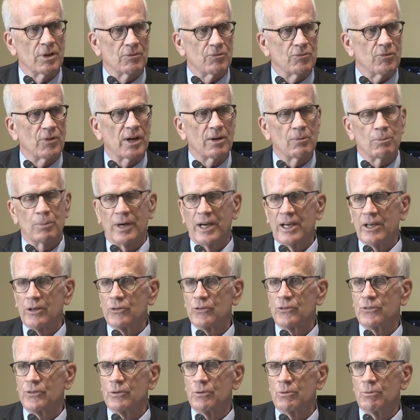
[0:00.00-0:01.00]
five
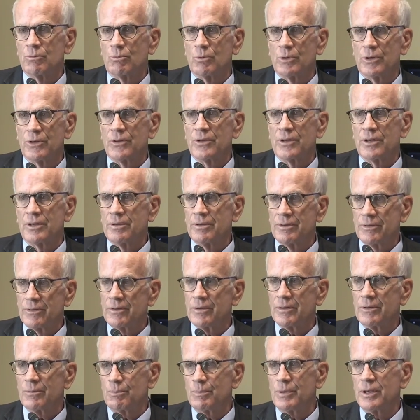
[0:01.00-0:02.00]
miles to where the
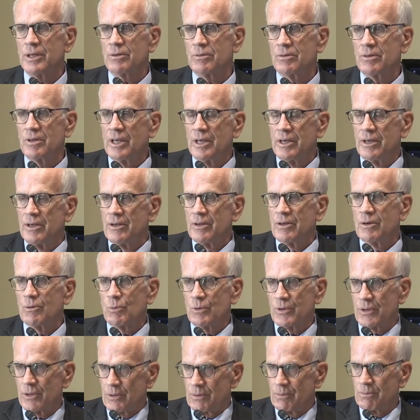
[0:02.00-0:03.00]
uh, pit,
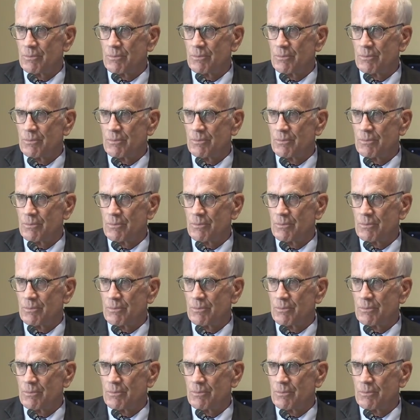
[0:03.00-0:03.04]
where, the,